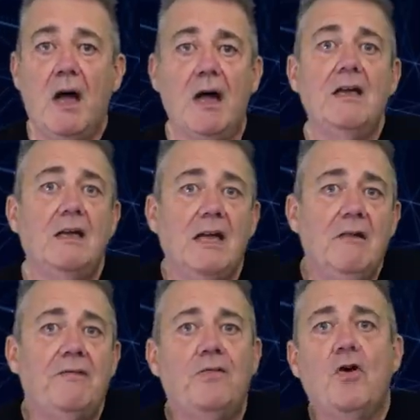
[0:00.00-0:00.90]
I
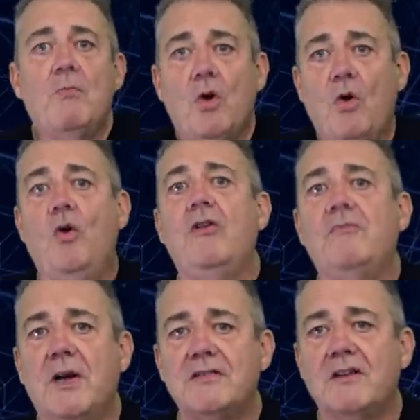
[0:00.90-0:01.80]
inform all of
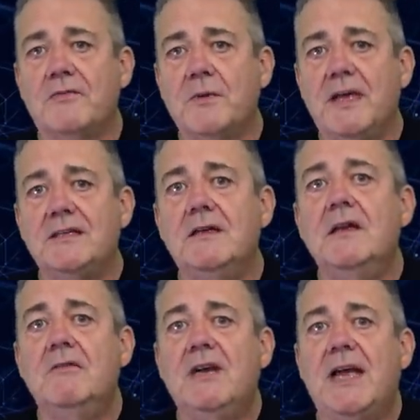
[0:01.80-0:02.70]
my
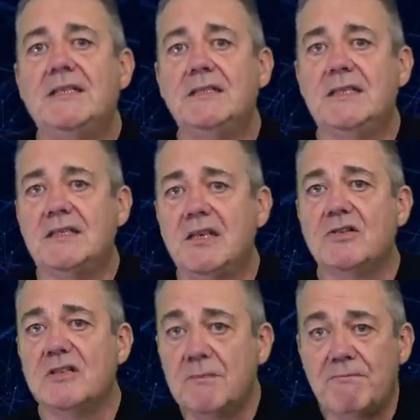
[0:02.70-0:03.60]
software-related
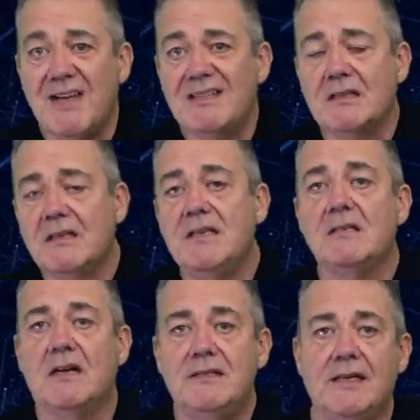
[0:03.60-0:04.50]
decisions based on these
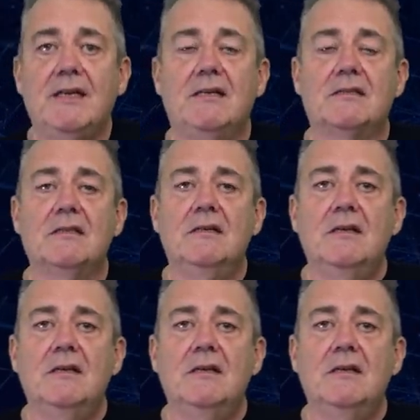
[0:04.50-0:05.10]
ideas.